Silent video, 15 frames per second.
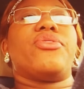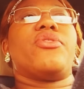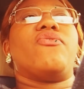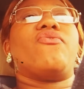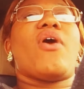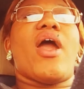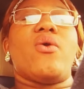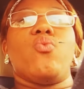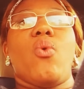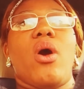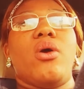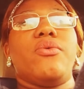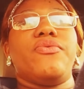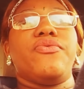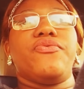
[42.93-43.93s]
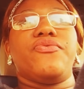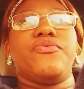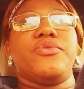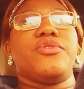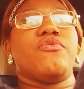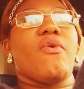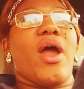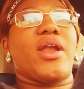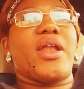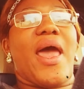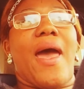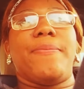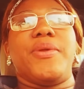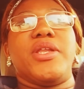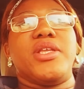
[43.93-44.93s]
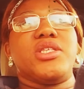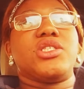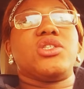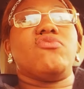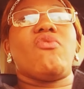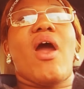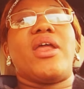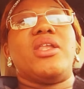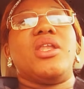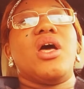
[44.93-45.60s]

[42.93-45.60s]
the right wealth, the right happiness, the right